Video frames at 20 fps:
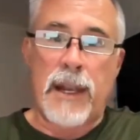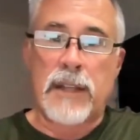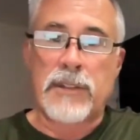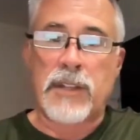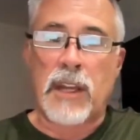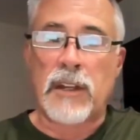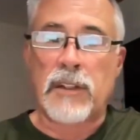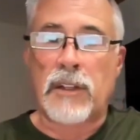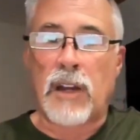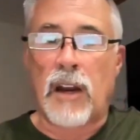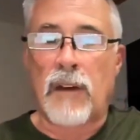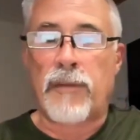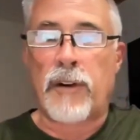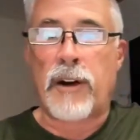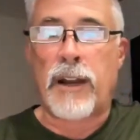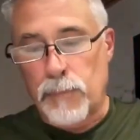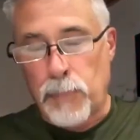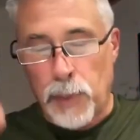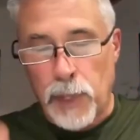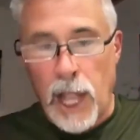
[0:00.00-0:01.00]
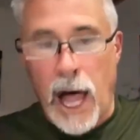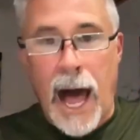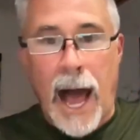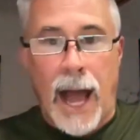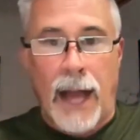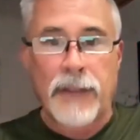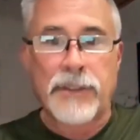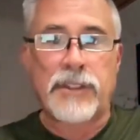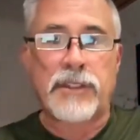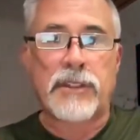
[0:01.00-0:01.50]
has uncovered
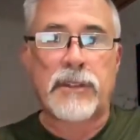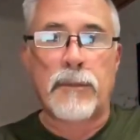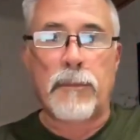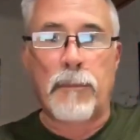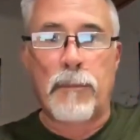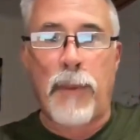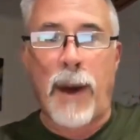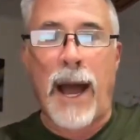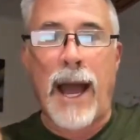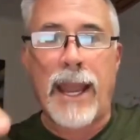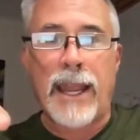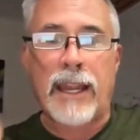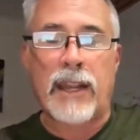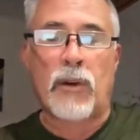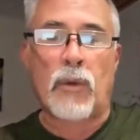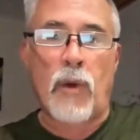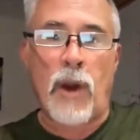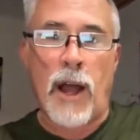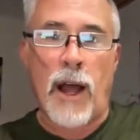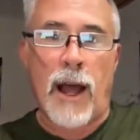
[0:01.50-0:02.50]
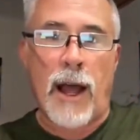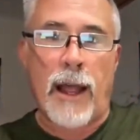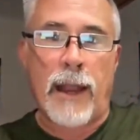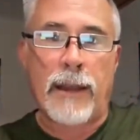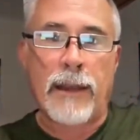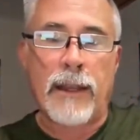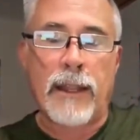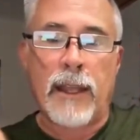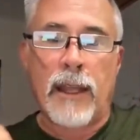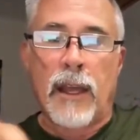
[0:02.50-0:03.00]
plots by
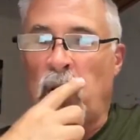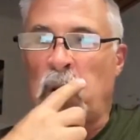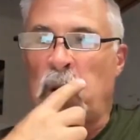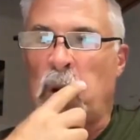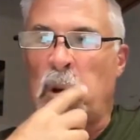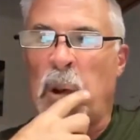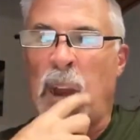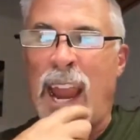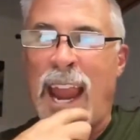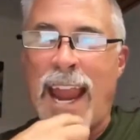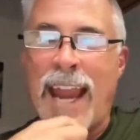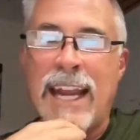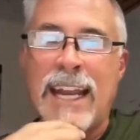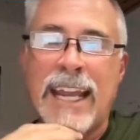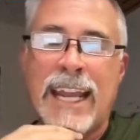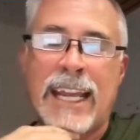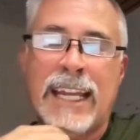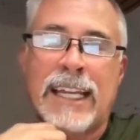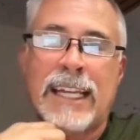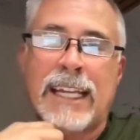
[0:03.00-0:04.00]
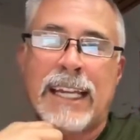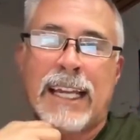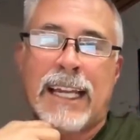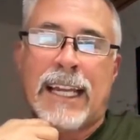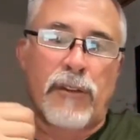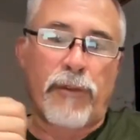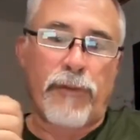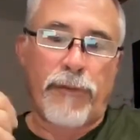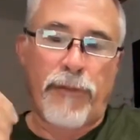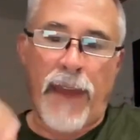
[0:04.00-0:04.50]
Iran creating
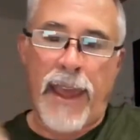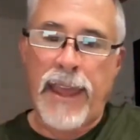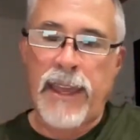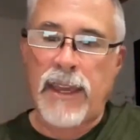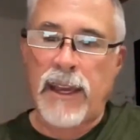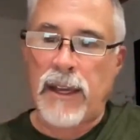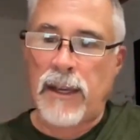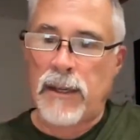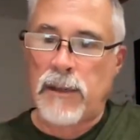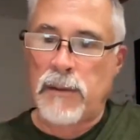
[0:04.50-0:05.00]
fake